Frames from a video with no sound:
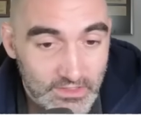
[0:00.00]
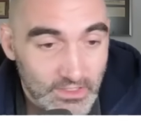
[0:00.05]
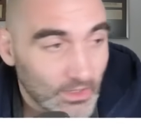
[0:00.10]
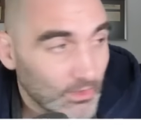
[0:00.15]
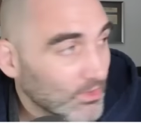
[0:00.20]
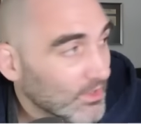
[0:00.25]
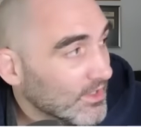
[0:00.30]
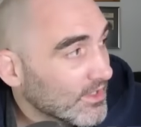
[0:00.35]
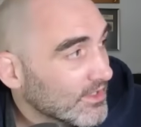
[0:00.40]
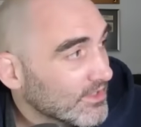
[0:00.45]

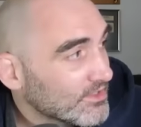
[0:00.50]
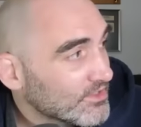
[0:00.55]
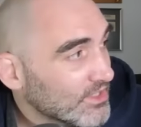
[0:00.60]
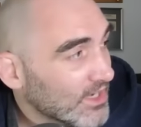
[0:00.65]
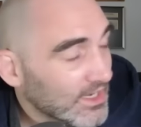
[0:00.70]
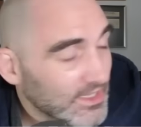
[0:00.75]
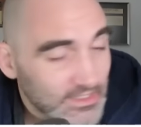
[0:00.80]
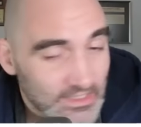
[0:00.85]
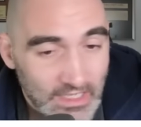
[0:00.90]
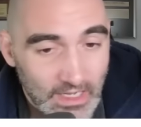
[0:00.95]
So
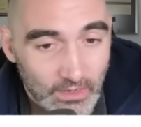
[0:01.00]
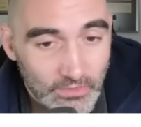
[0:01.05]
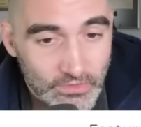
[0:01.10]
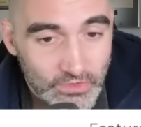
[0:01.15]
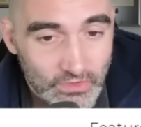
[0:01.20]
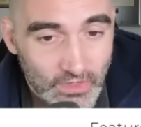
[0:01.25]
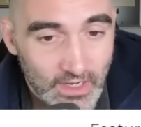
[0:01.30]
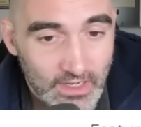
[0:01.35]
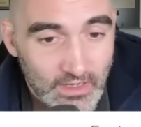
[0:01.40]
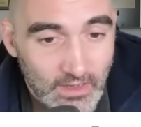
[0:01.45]
check us out,
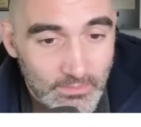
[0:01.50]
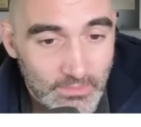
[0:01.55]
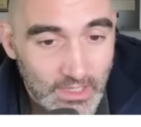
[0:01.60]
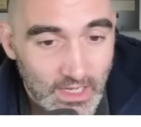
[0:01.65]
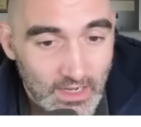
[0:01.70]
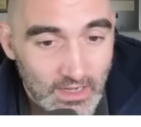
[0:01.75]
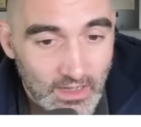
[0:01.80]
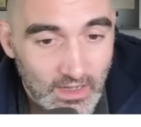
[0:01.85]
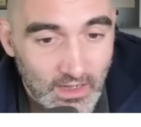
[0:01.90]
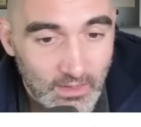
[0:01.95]

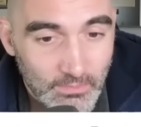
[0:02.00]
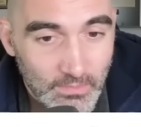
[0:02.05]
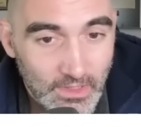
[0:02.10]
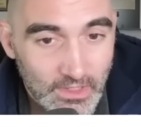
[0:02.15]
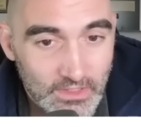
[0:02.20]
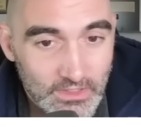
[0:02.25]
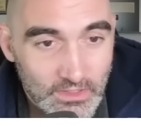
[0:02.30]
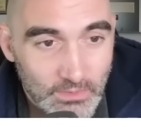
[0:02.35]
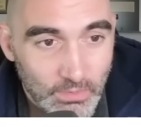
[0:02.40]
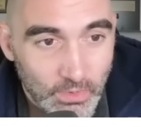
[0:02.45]
strikegum.com,
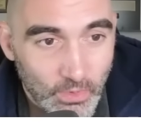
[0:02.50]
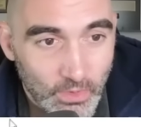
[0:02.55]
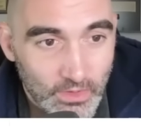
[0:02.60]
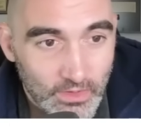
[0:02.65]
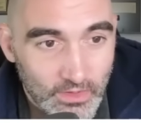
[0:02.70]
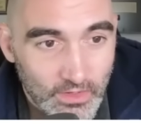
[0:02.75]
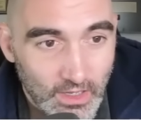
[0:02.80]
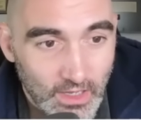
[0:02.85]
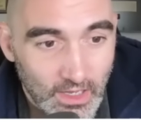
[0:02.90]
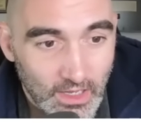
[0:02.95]

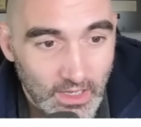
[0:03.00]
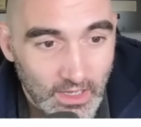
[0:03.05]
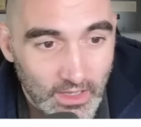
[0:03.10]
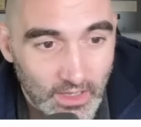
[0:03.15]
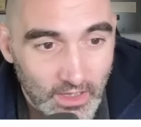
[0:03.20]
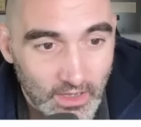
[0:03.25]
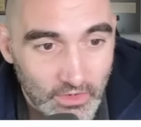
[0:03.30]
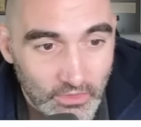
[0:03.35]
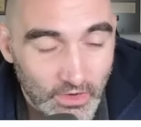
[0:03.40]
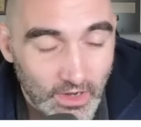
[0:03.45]
support
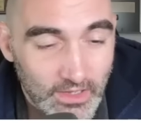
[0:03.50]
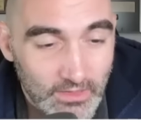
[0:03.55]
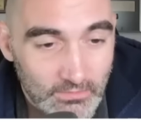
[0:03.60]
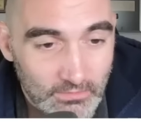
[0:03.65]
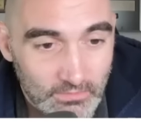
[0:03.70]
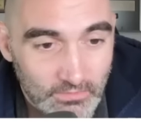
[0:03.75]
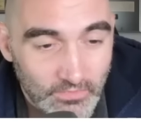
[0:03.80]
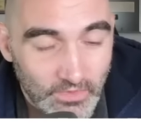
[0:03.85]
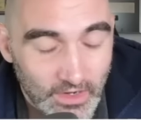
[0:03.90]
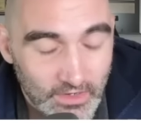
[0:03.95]
a great
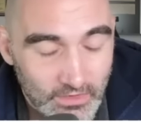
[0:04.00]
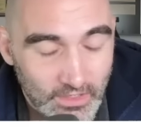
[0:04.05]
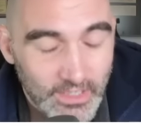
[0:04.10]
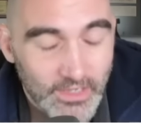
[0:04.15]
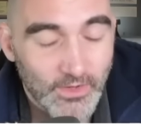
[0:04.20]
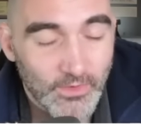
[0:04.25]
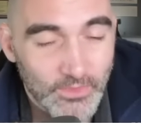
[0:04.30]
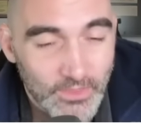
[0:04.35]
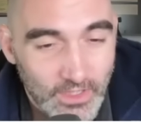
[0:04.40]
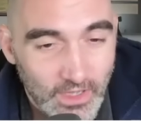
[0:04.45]

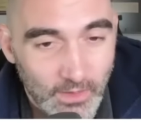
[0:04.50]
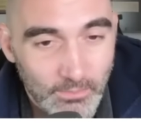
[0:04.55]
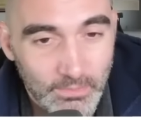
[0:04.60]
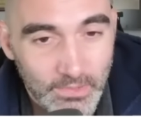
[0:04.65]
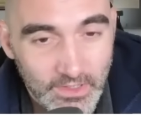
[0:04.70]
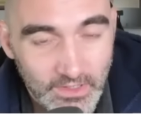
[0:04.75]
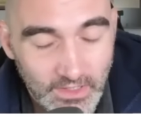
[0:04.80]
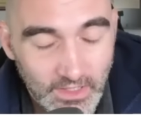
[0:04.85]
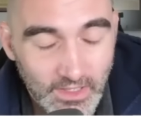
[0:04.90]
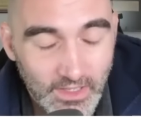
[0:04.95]
veteran-owned
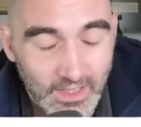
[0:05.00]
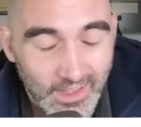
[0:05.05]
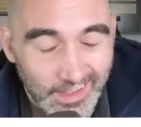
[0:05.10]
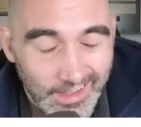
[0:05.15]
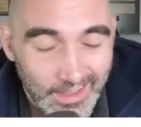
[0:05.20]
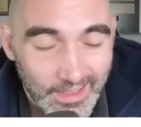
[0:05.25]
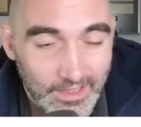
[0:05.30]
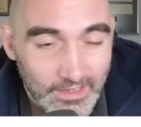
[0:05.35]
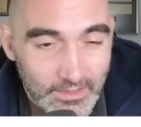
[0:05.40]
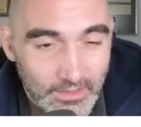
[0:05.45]
company,
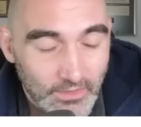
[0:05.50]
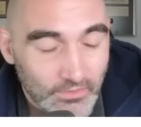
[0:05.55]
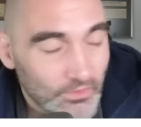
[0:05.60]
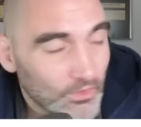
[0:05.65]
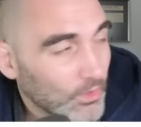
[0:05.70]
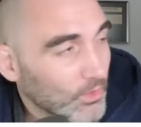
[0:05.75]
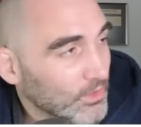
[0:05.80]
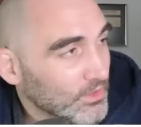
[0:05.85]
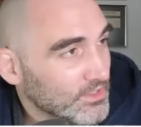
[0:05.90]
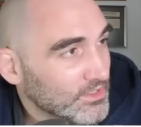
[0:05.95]
and of
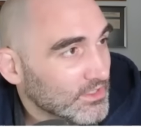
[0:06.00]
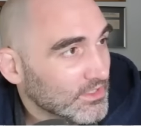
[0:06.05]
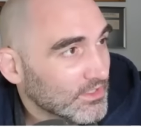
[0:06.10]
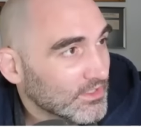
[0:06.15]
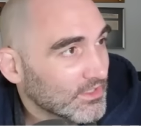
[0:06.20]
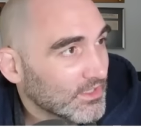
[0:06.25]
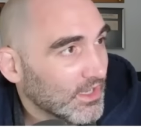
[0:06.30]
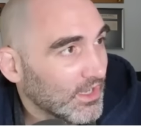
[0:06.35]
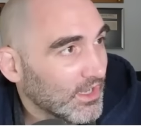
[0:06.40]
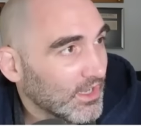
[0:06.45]
course,
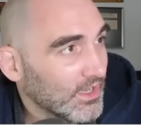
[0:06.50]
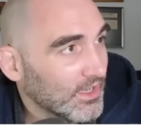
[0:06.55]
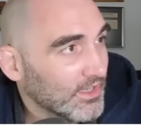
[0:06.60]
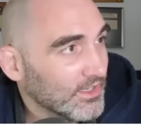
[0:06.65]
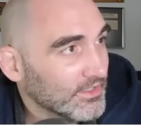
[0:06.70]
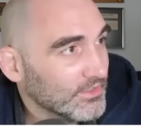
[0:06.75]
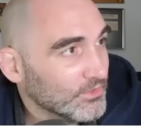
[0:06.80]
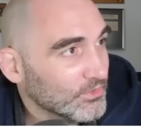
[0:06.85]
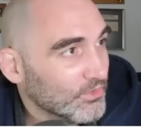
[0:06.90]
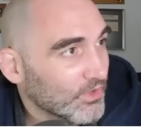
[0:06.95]

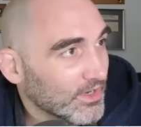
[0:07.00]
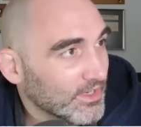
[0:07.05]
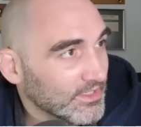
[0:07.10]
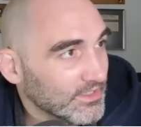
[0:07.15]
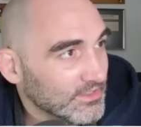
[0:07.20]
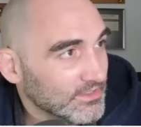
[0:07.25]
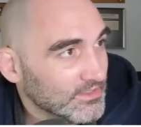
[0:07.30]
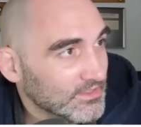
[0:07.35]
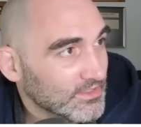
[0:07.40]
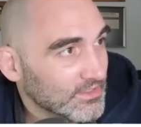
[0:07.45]

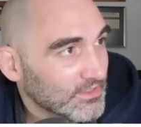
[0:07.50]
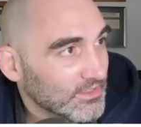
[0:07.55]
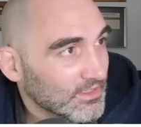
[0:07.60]
Ukrainians